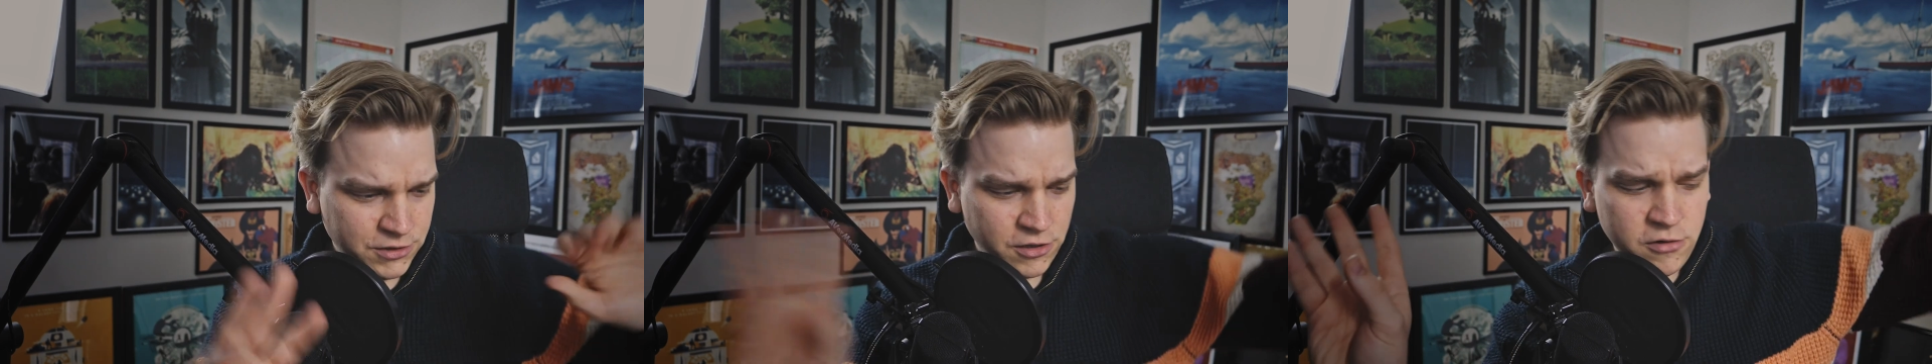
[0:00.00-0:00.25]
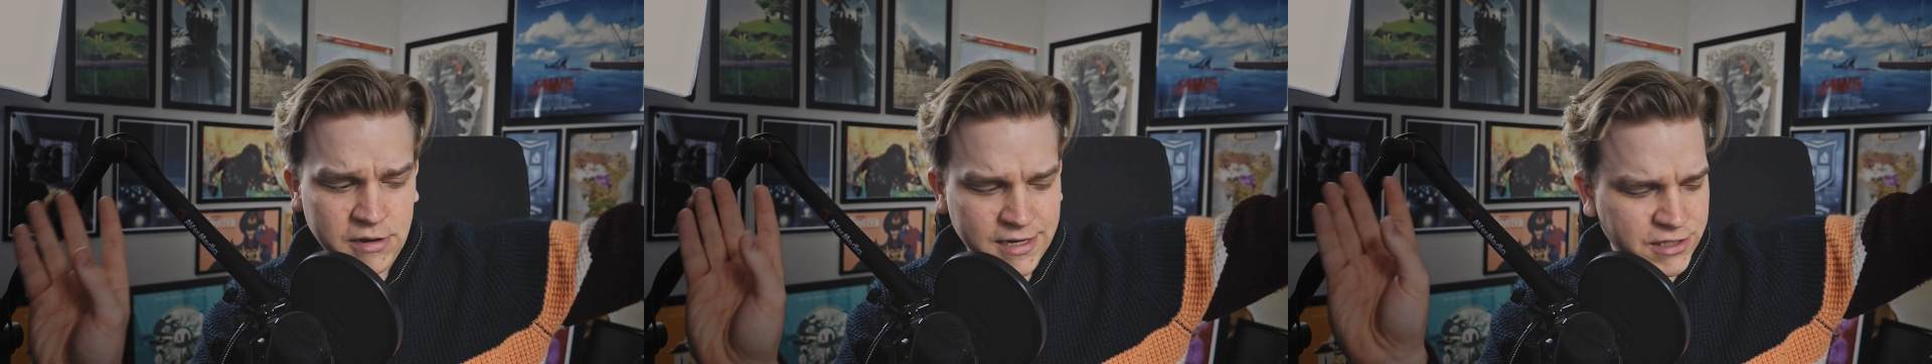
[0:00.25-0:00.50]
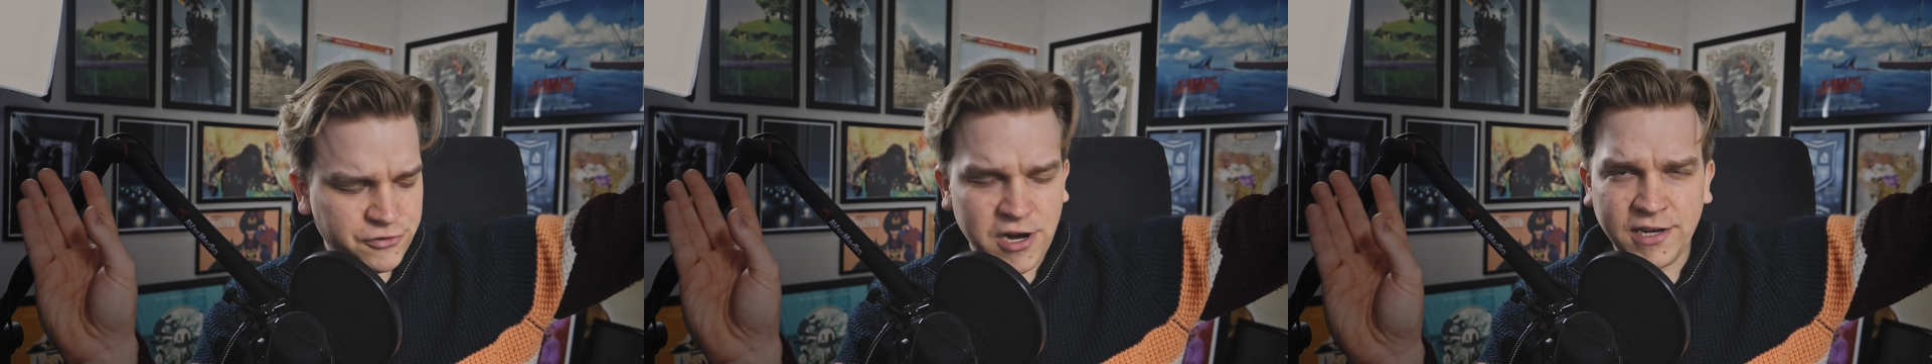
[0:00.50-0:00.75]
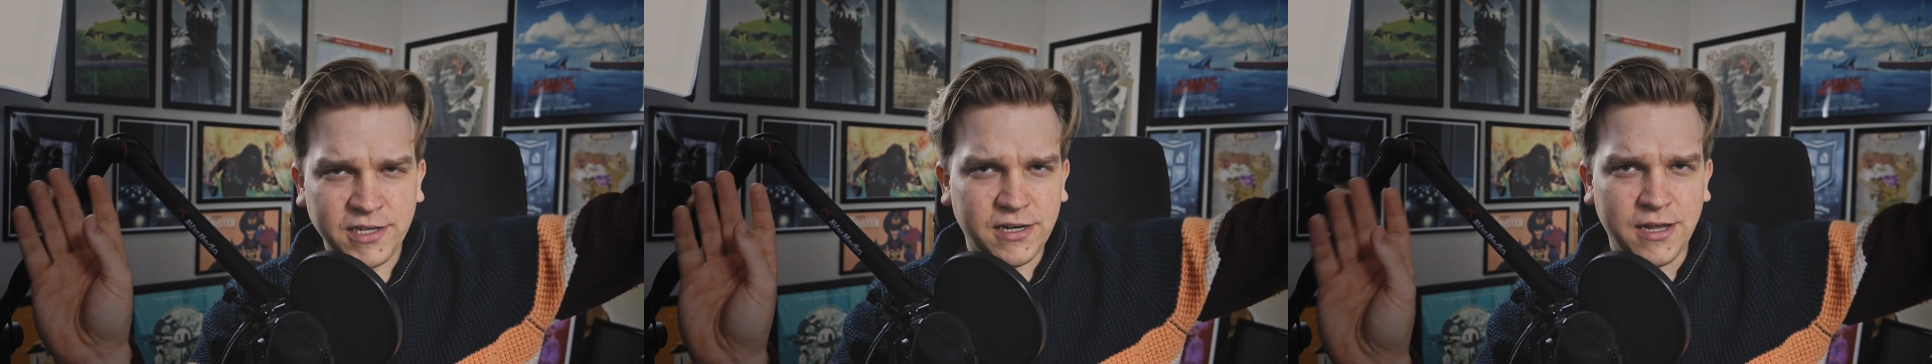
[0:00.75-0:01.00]
So don't get
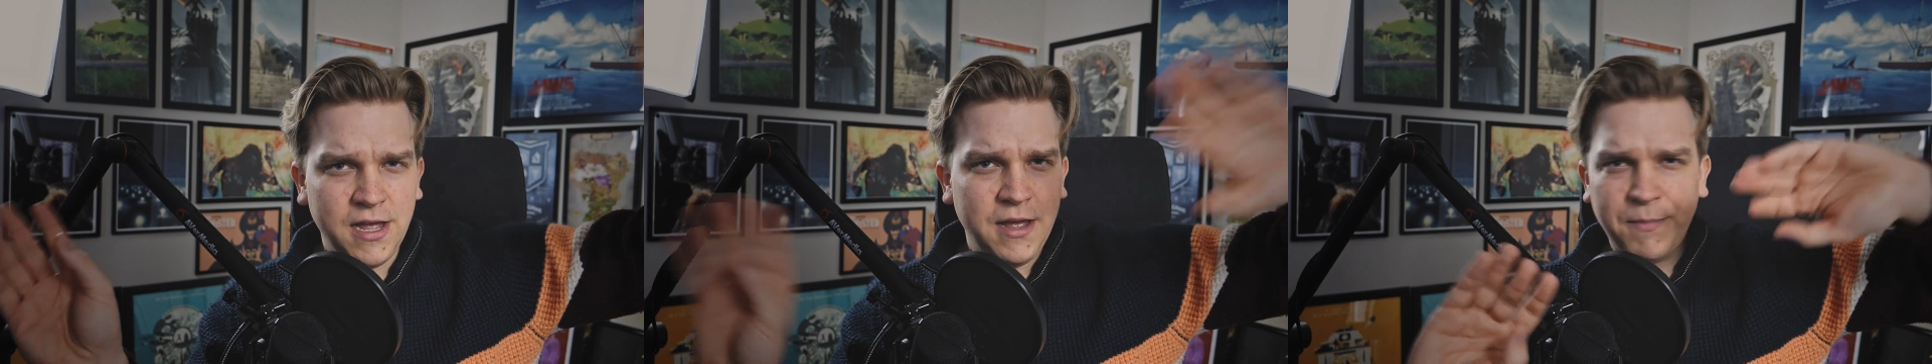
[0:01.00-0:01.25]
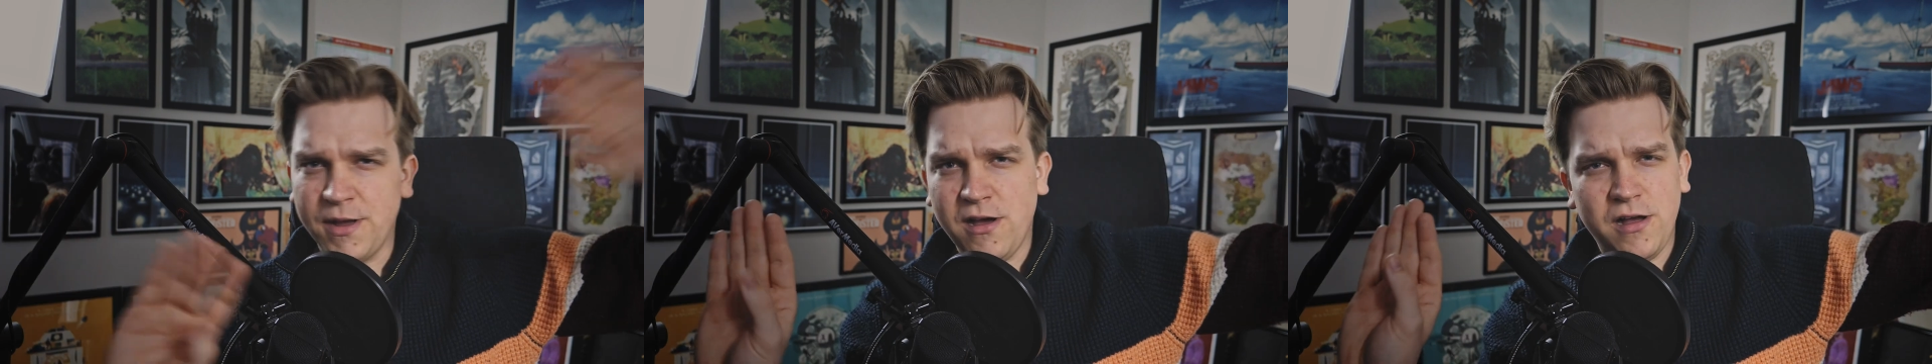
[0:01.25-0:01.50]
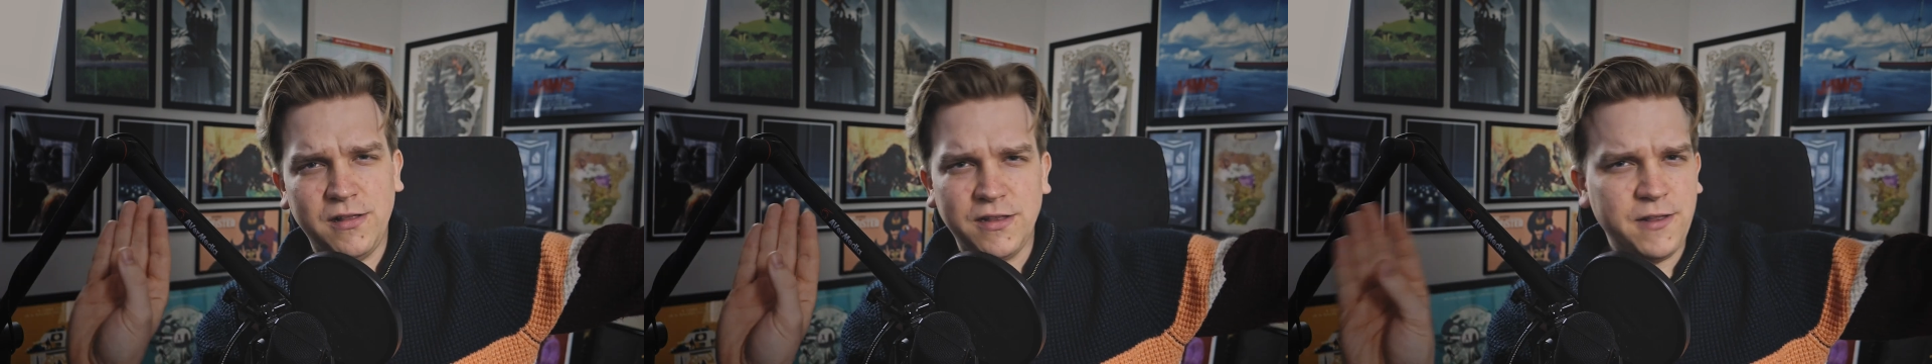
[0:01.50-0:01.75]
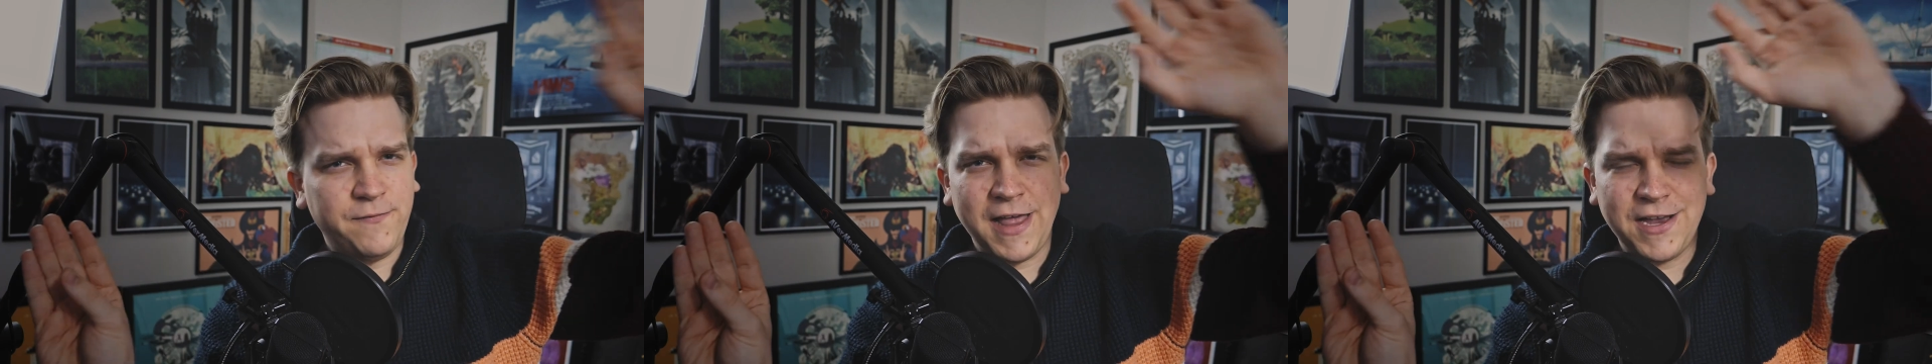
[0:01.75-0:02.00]
distracted by all
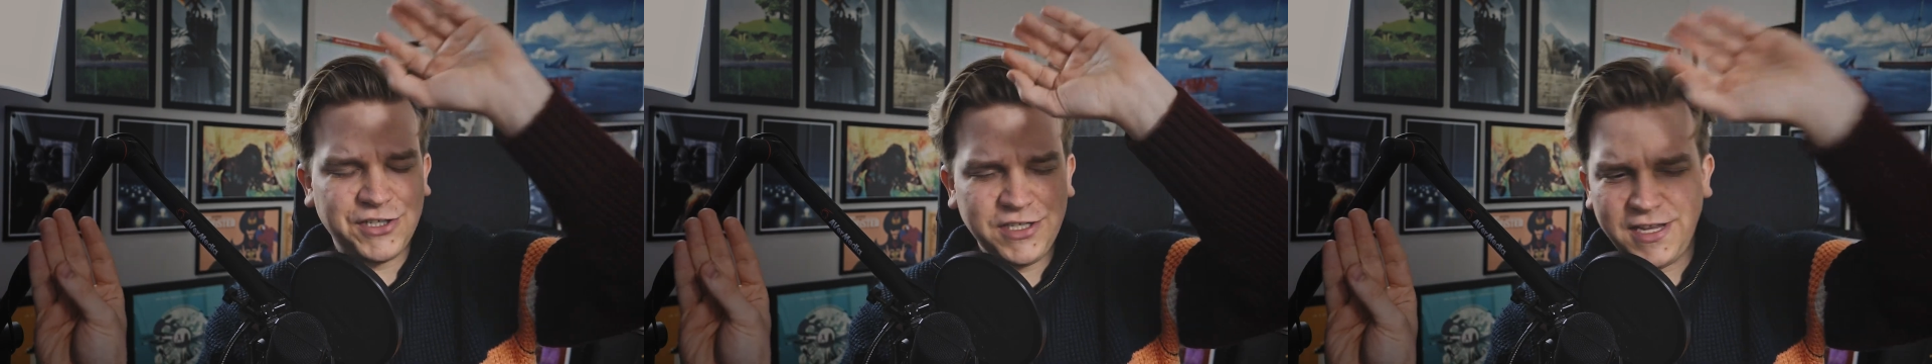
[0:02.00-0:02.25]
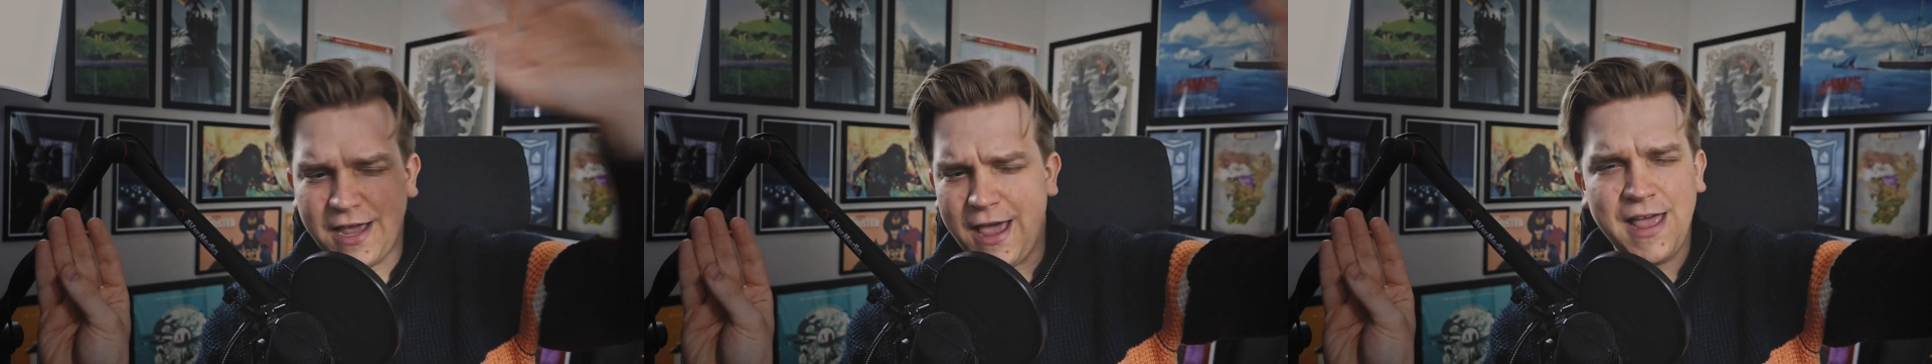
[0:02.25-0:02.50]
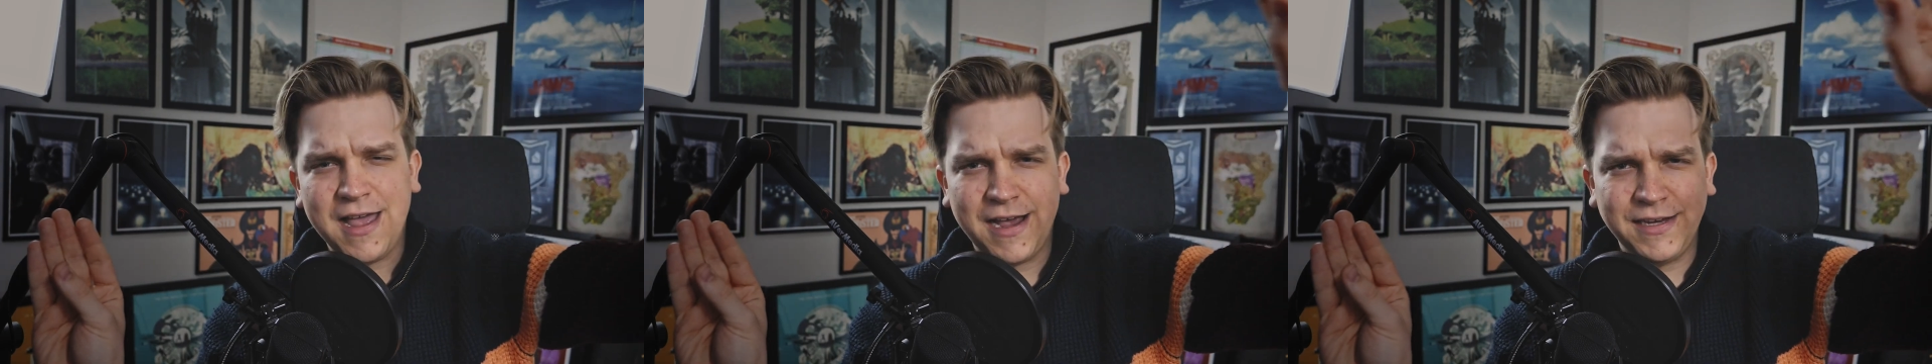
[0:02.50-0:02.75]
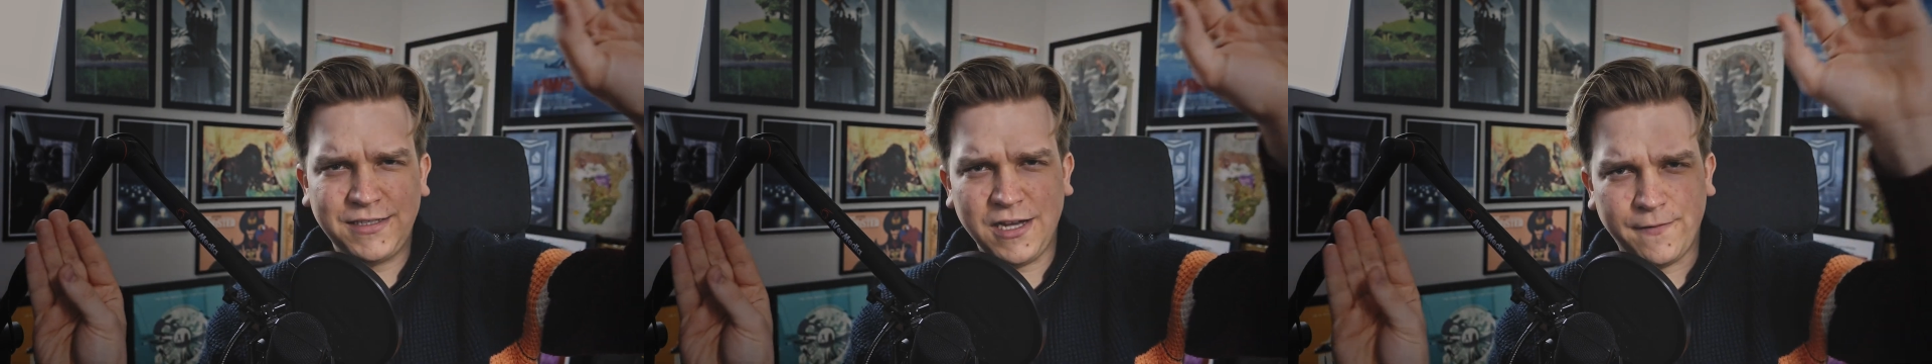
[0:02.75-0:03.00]
the flashy
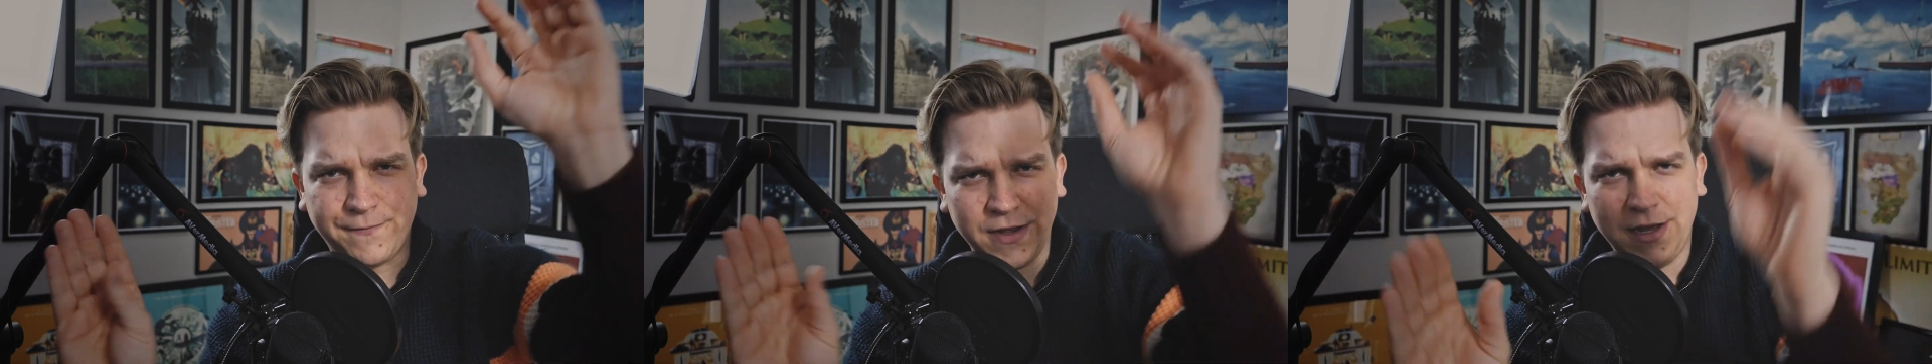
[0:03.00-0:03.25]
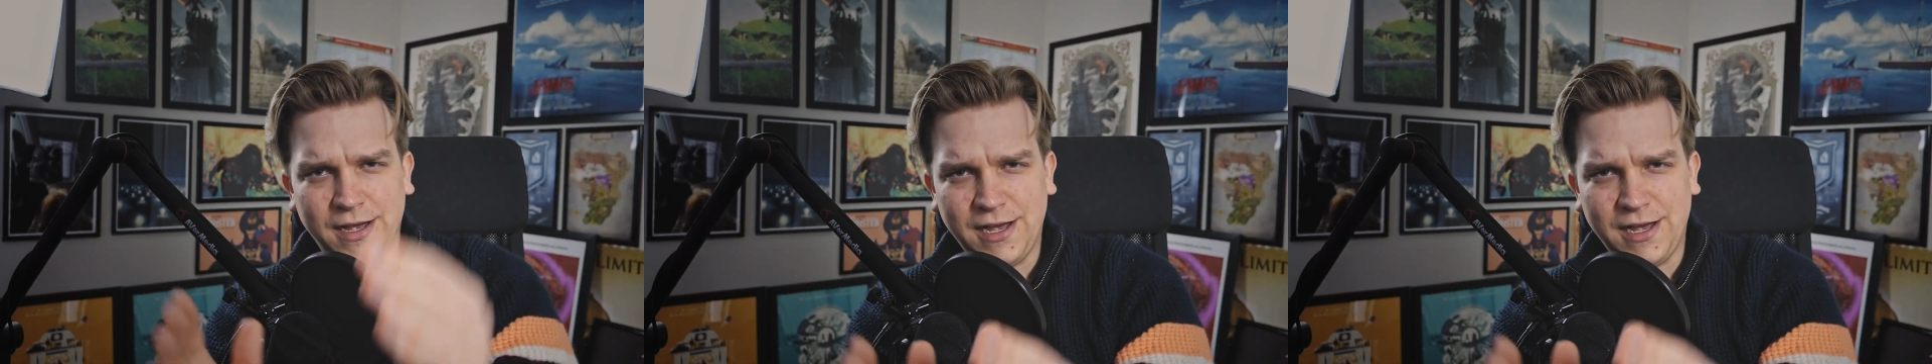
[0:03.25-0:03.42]
AI stuff.